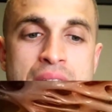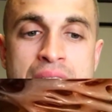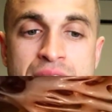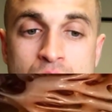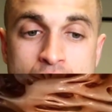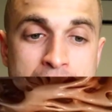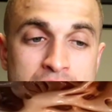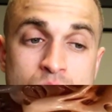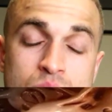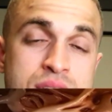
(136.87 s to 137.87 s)
and the
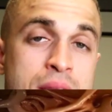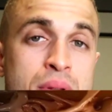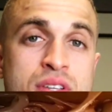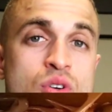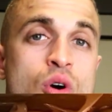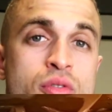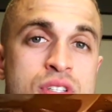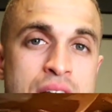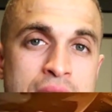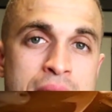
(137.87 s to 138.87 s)
remodeling will take place over
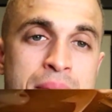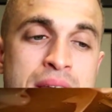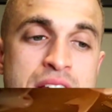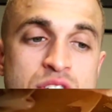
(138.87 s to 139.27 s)
time